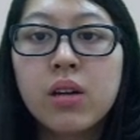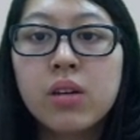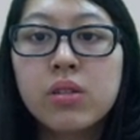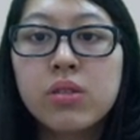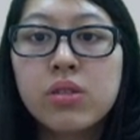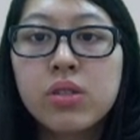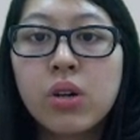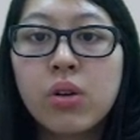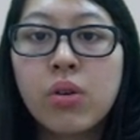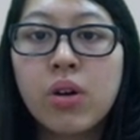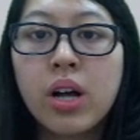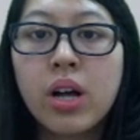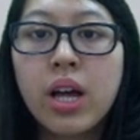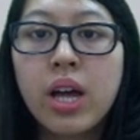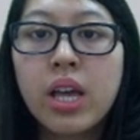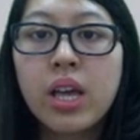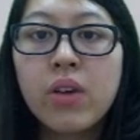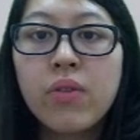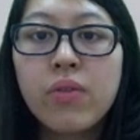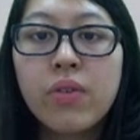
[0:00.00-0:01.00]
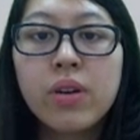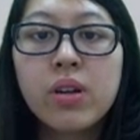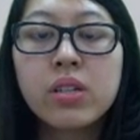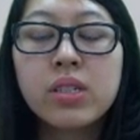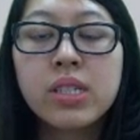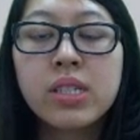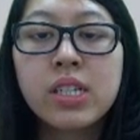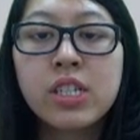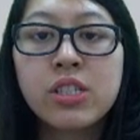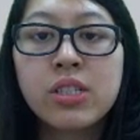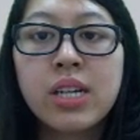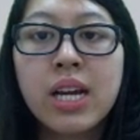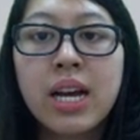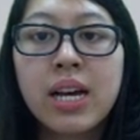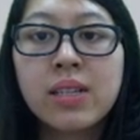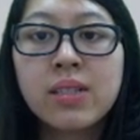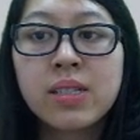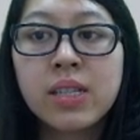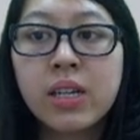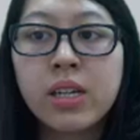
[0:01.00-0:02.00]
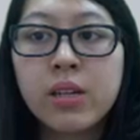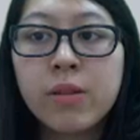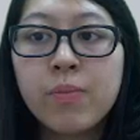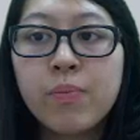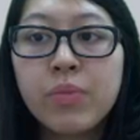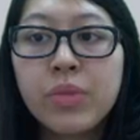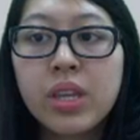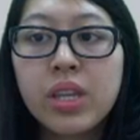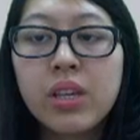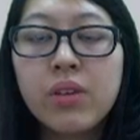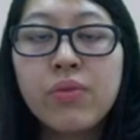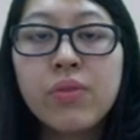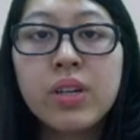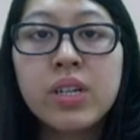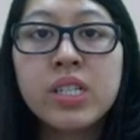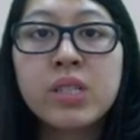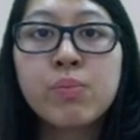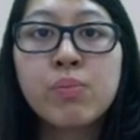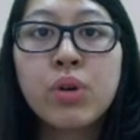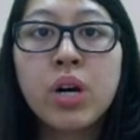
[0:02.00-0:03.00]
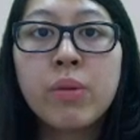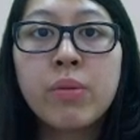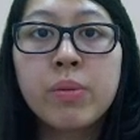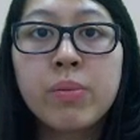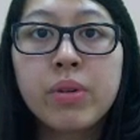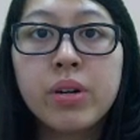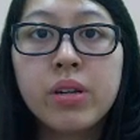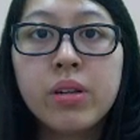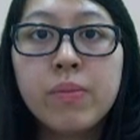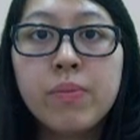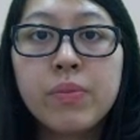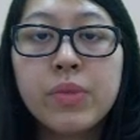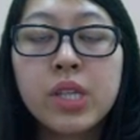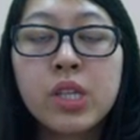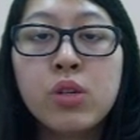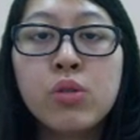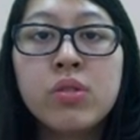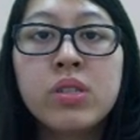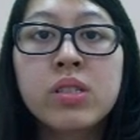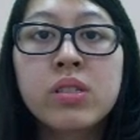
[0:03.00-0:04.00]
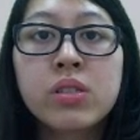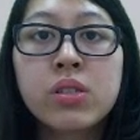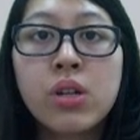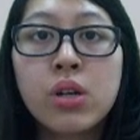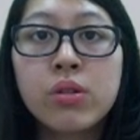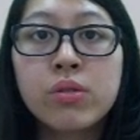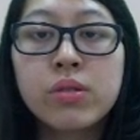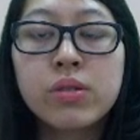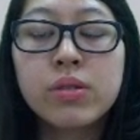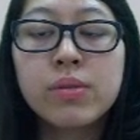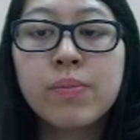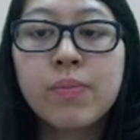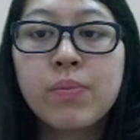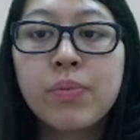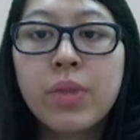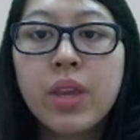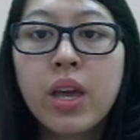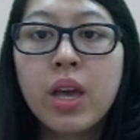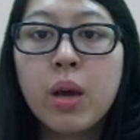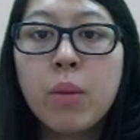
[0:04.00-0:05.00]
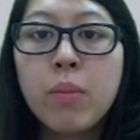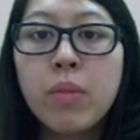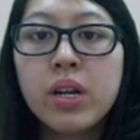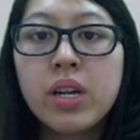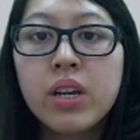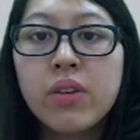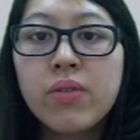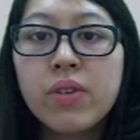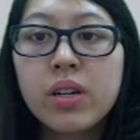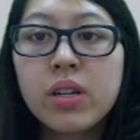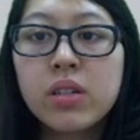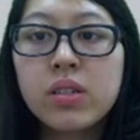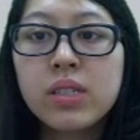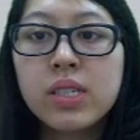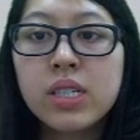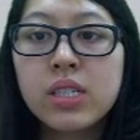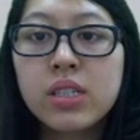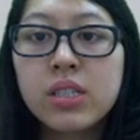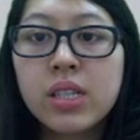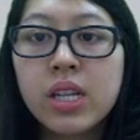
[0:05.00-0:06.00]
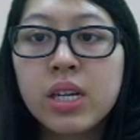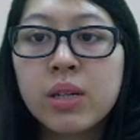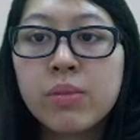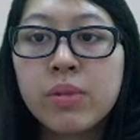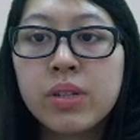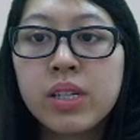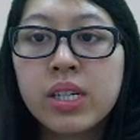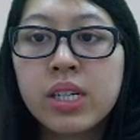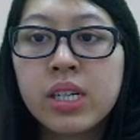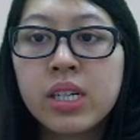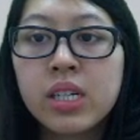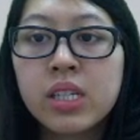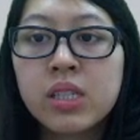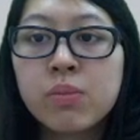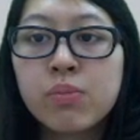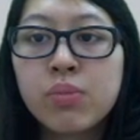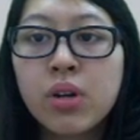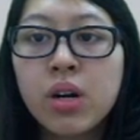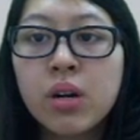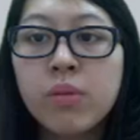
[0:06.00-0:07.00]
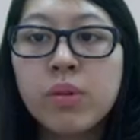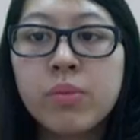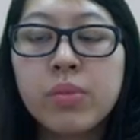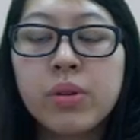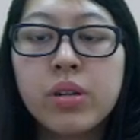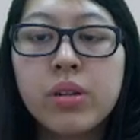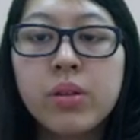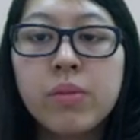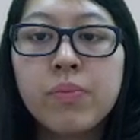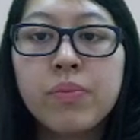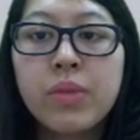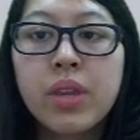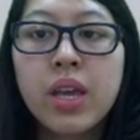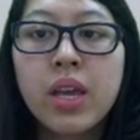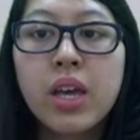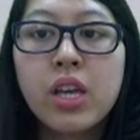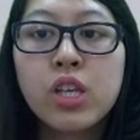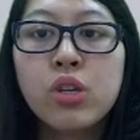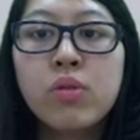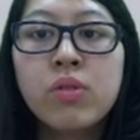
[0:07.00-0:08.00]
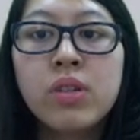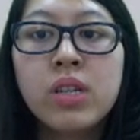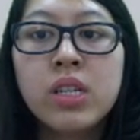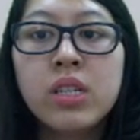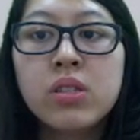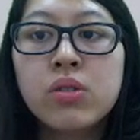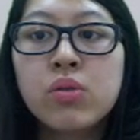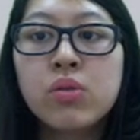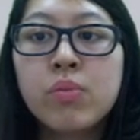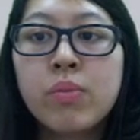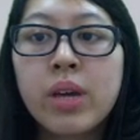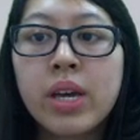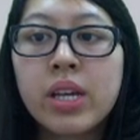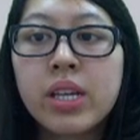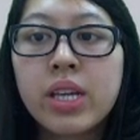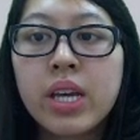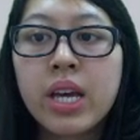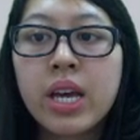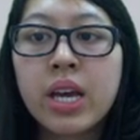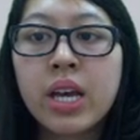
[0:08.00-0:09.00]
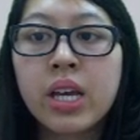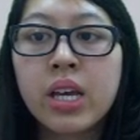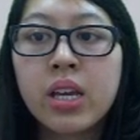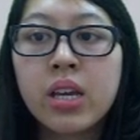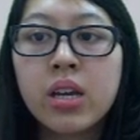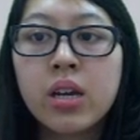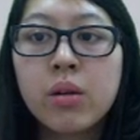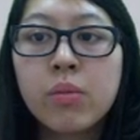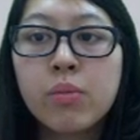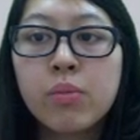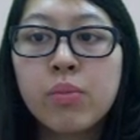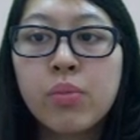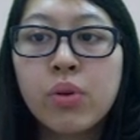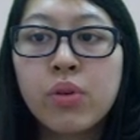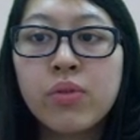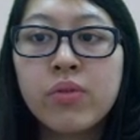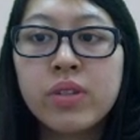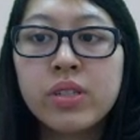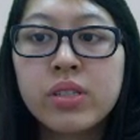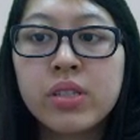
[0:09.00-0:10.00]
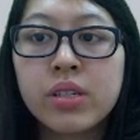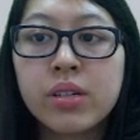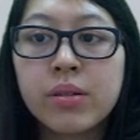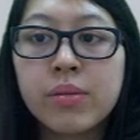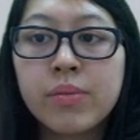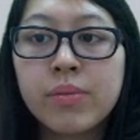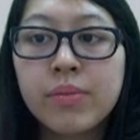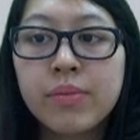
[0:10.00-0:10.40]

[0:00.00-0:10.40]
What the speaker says: So if a contingent asset, if it is probable, you disclose. But if a contingent liability is probable, you need to make a provision.